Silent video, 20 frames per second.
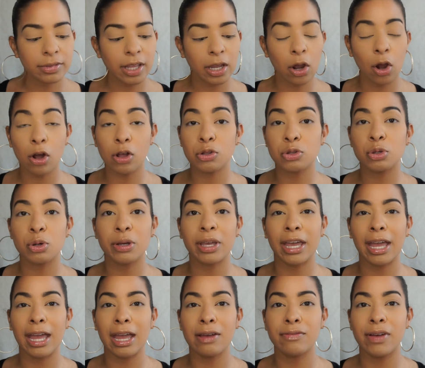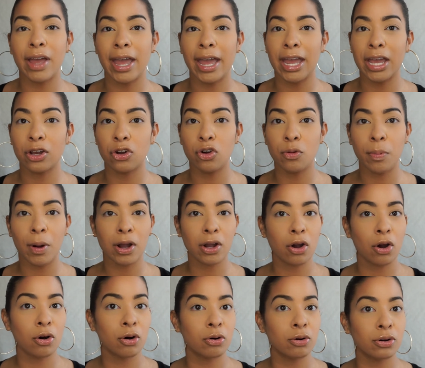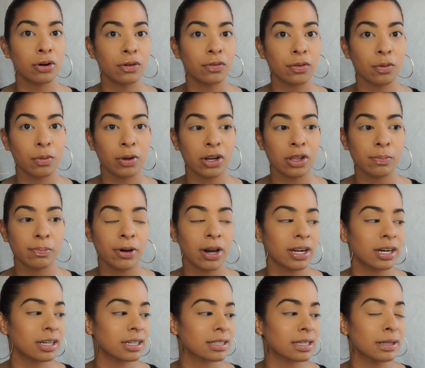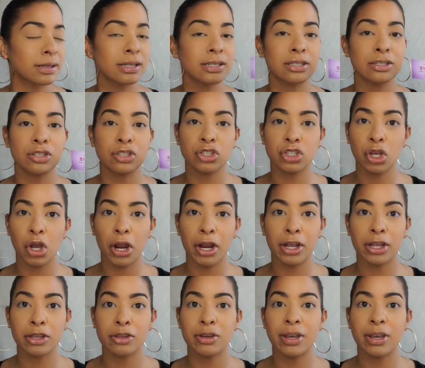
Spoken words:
They also gave a coupon code for one of the products, and this is Tarte.